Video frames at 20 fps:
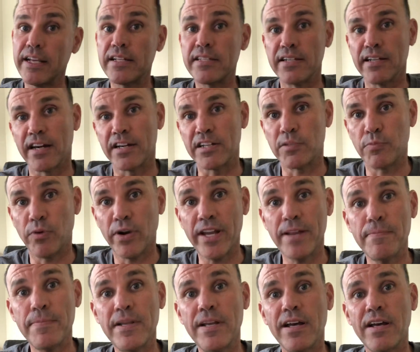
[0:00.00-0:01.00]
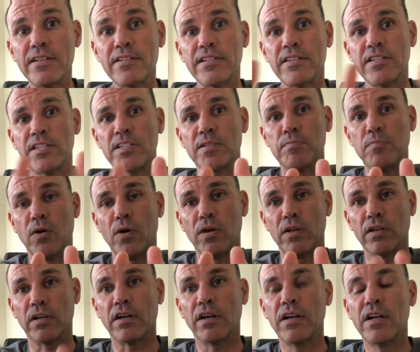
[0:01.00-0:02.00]
it's not as bright because it's
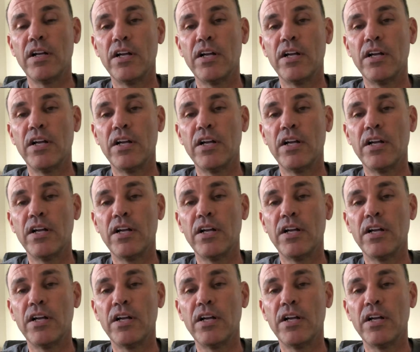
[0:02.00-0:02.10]
smaller.